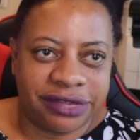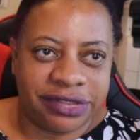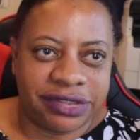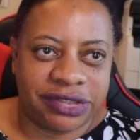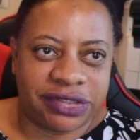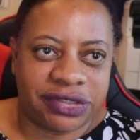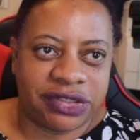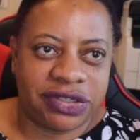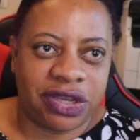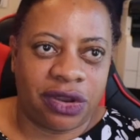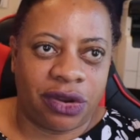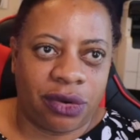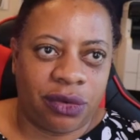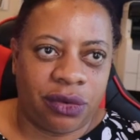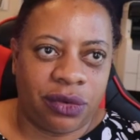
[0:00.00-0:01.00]

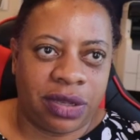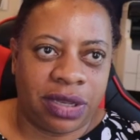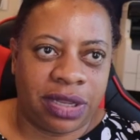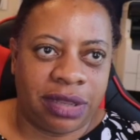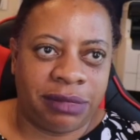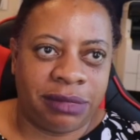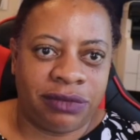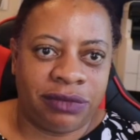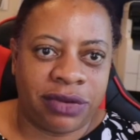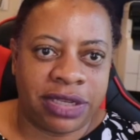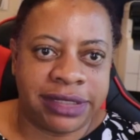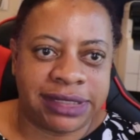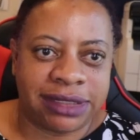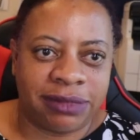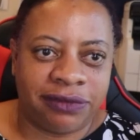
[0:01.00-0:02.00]
So let me
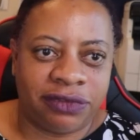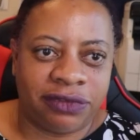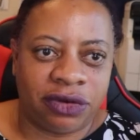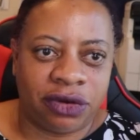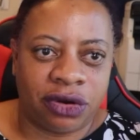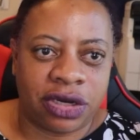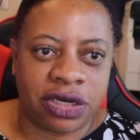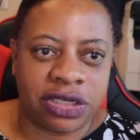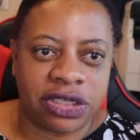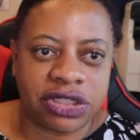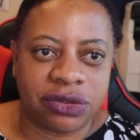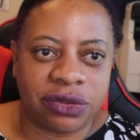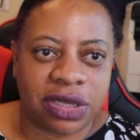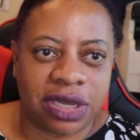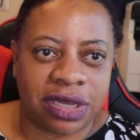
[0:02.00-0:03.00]
read some of your
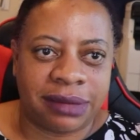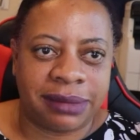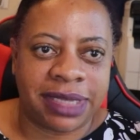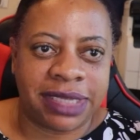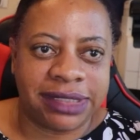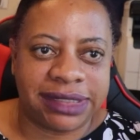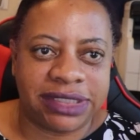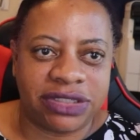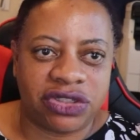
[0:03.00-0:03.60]
additional comments.